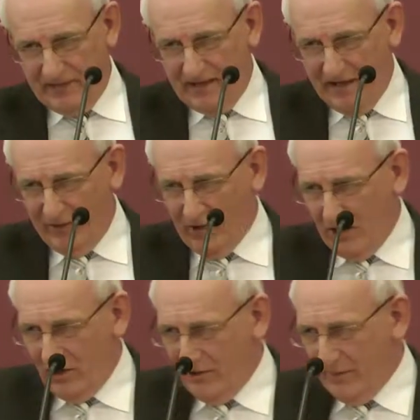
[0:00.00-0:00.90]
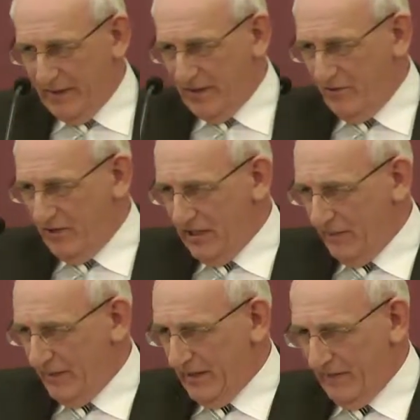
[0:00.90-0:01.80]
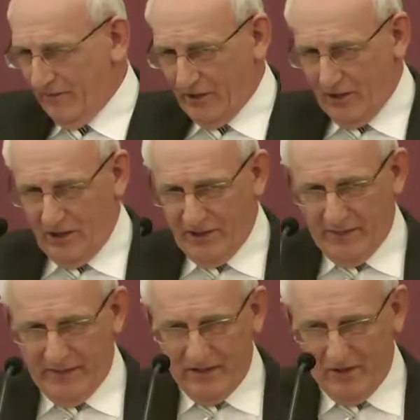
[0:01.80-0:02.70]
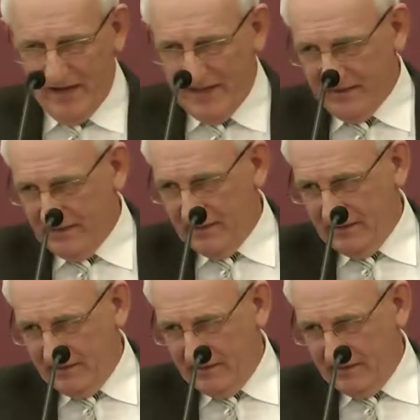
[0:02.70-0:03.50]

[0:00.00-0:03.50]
He never called you by your name. He never called you by your rank.